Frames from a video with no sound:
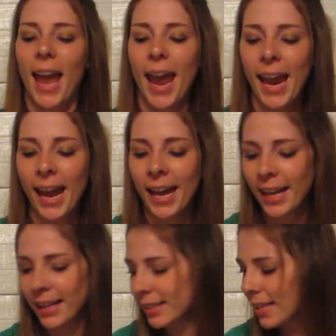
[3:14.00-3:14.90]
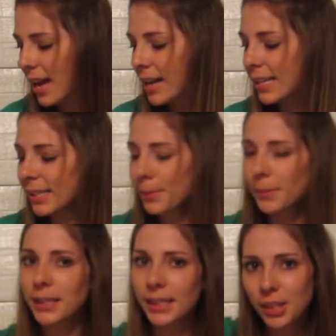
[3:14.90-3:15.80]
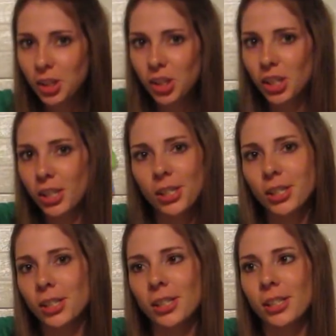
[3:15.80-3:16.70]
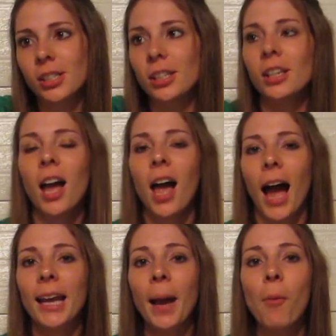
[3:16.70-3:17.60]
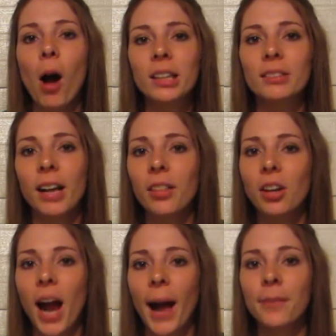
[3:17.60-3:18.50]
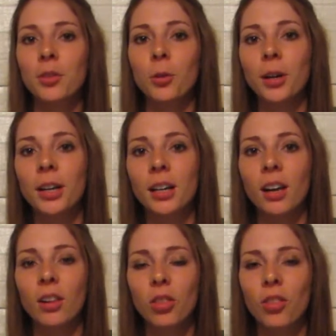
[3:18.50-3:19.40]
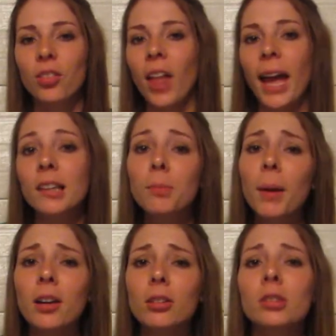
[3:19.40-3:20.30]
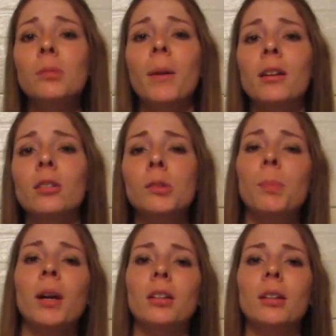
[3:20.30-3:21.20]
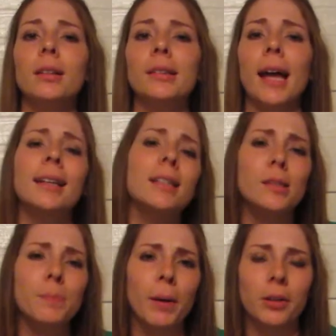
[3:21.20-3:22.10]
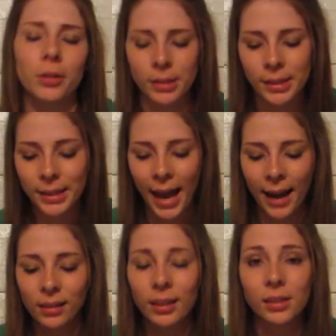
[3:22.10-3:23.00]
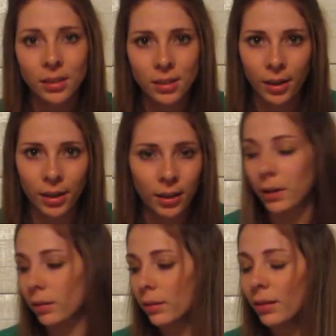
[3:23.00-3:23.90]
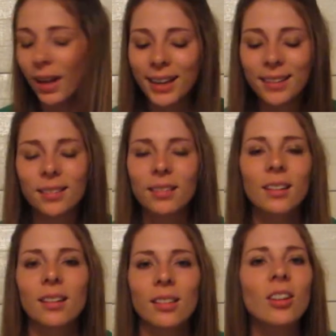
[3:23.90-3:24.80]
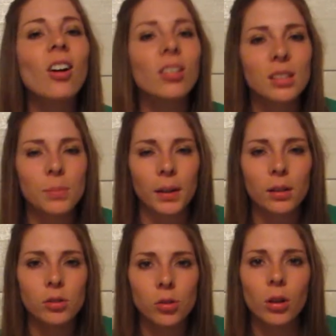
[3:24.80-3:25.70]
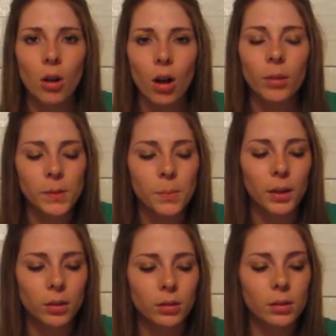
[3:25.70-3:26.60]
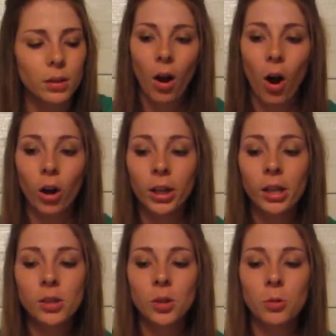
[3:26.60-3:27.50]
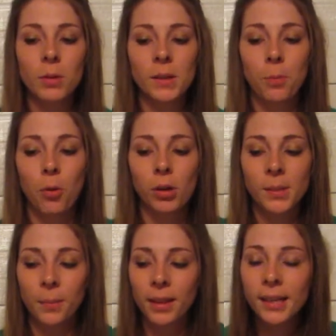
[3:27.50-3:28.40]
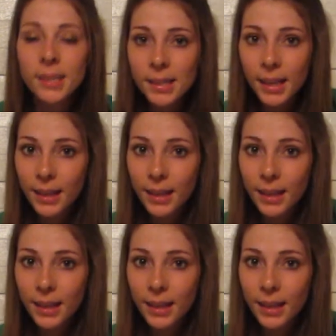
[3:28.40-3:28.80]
and some glitter. I kept walking around the craft store like sparkles, sparkles, sparkles. I need sparkles. Yeah, glitter, Serena. I guess they're called sparkles. You could call them sparkles. All you're gonna do is pour some of this